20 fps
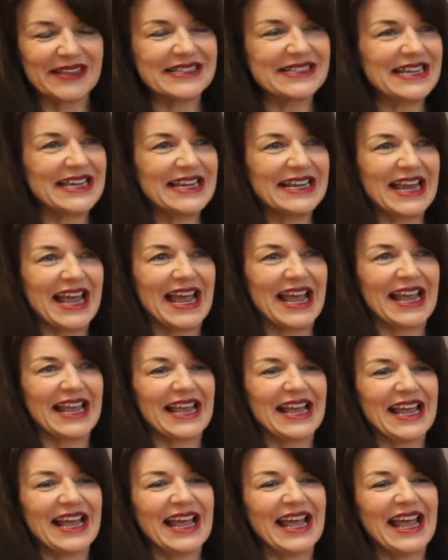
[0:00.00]
D N
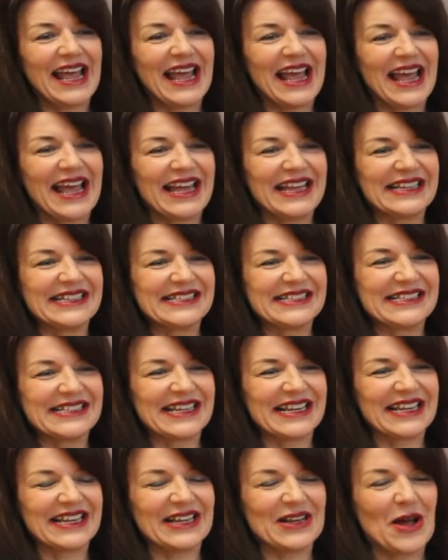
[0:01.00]
A, and
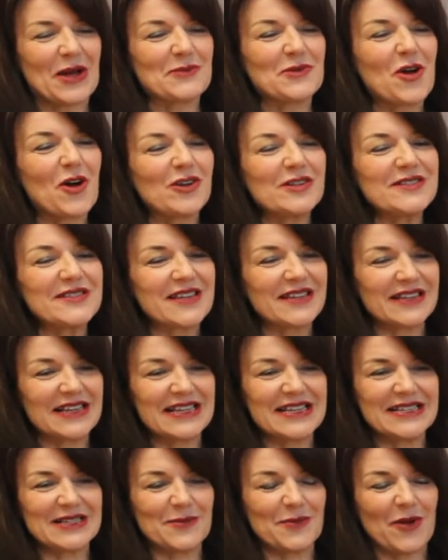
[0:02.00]
I'm
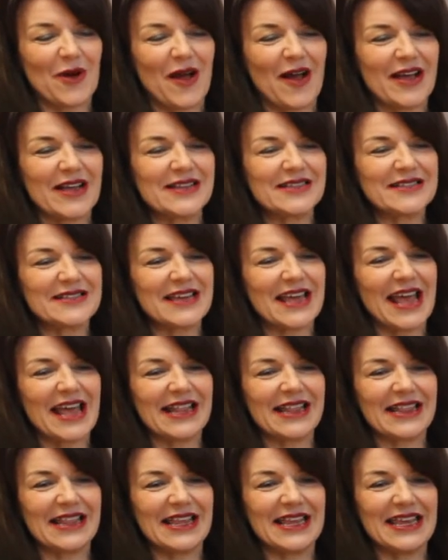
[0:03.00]
constantly surprised
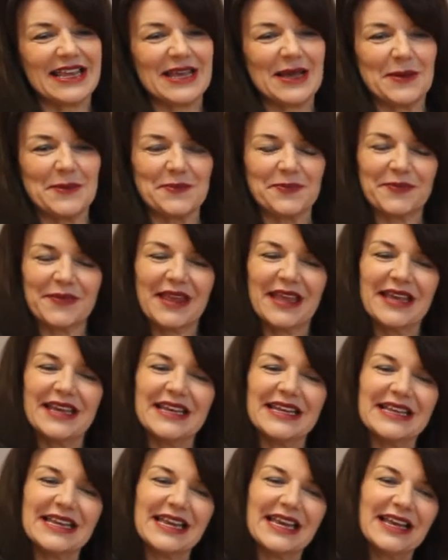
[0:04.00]
at the um,
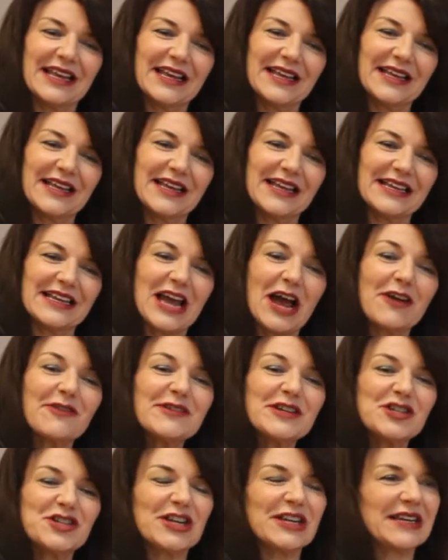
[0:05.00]
in,
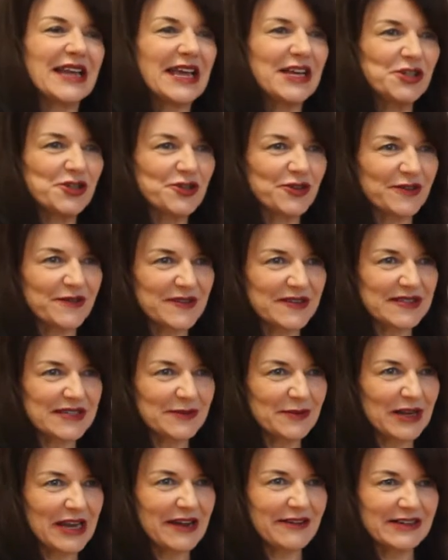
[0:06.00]
encouraging nature of the
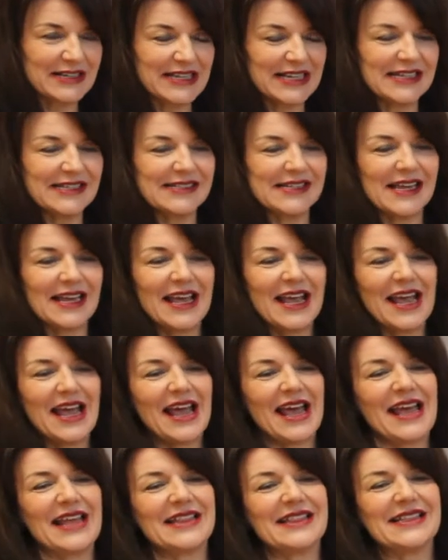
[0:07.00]
similarities
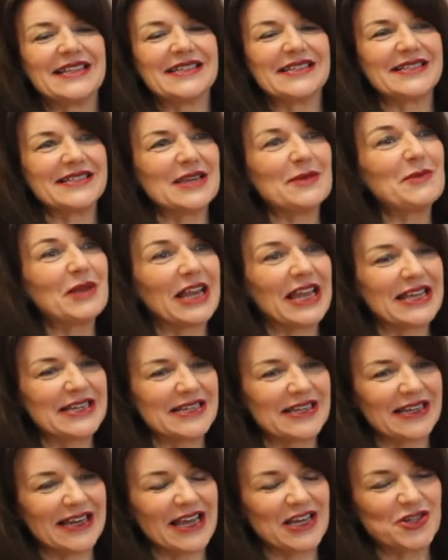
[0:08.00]
and the
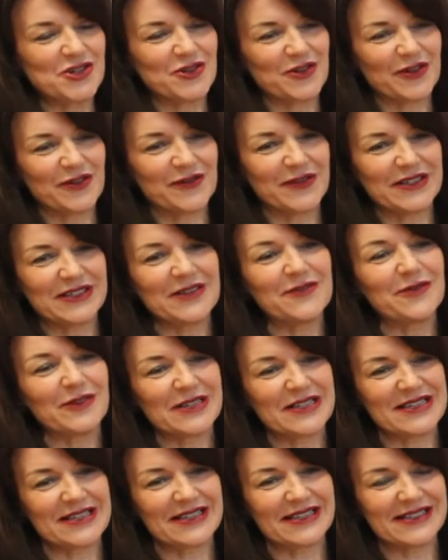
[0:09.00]
stimulating nature of the
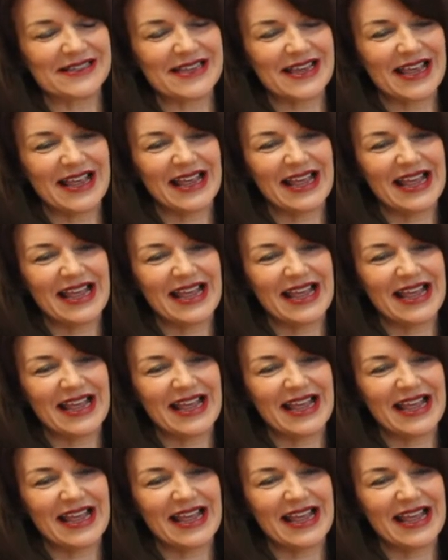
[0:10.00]
differences.